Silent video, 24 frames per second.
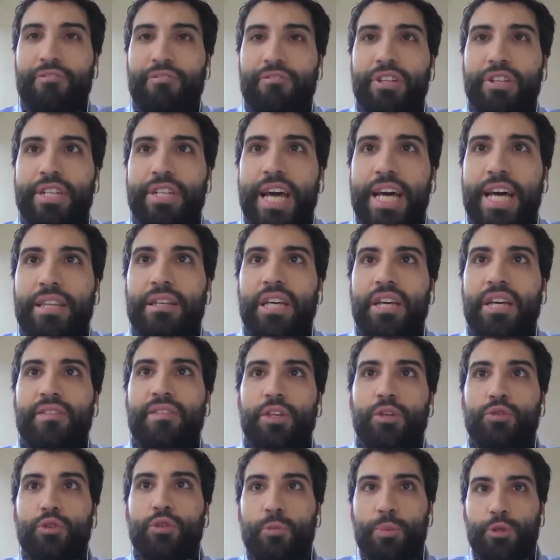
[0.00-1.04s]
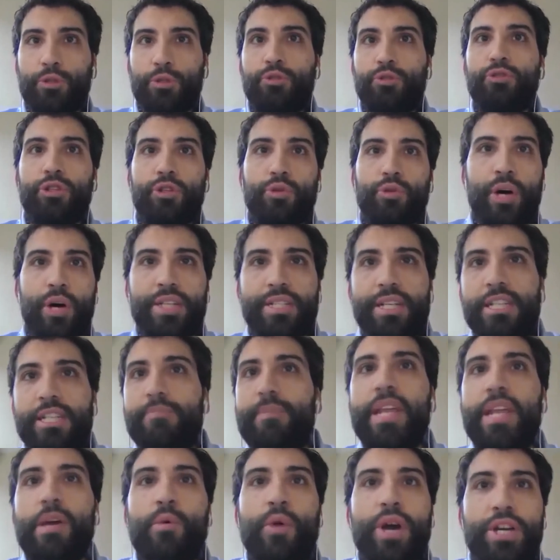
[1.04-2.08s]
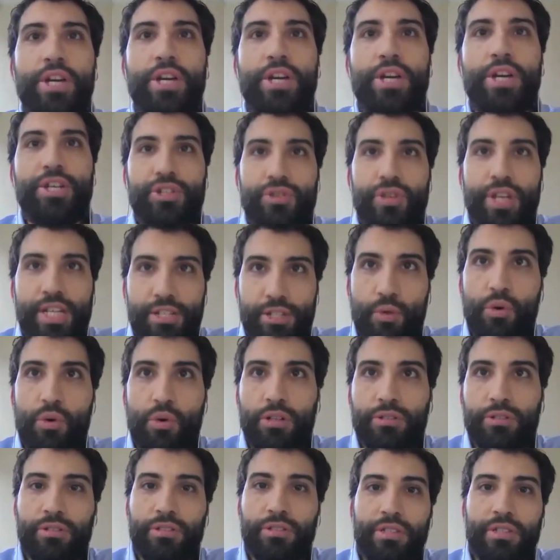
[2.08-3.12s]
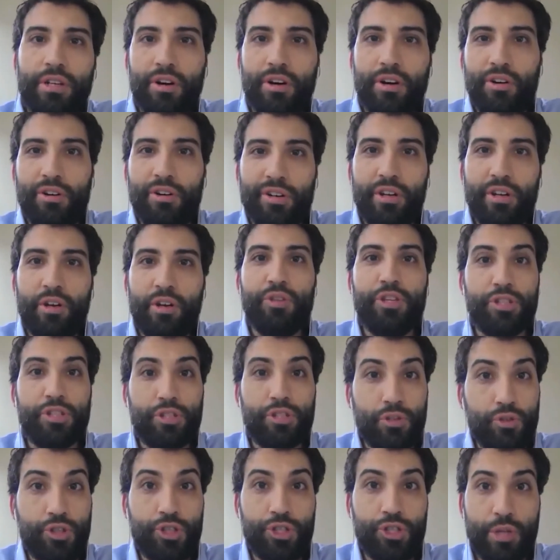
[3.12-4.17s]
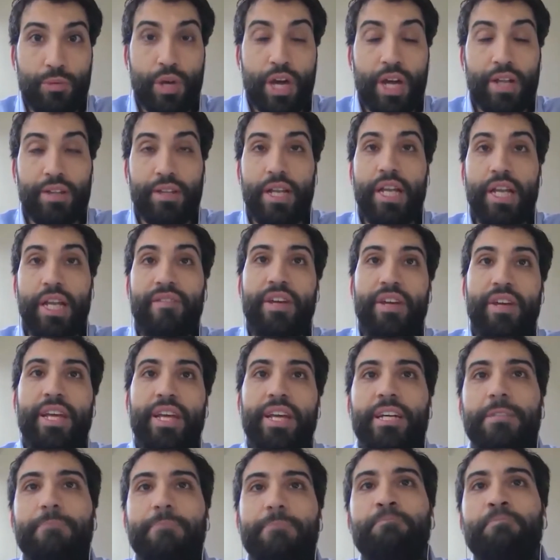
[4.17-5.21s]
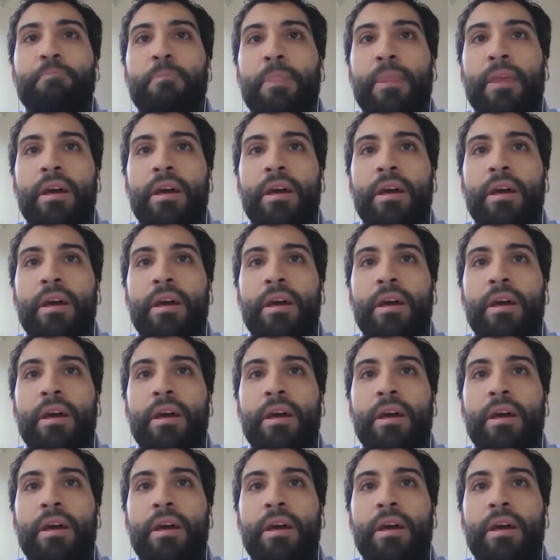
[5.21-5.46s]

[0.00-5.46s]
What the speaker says: after that, giving you the opportunity to ask as many questions as you want on the solution that we are delivering.